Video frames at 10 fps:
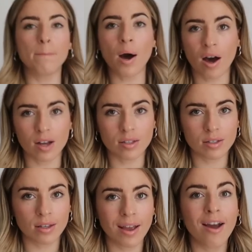but
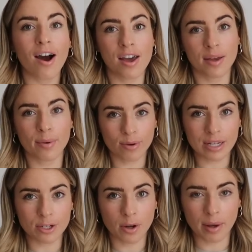I think we all
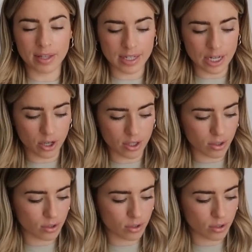need to know about these t-shirts.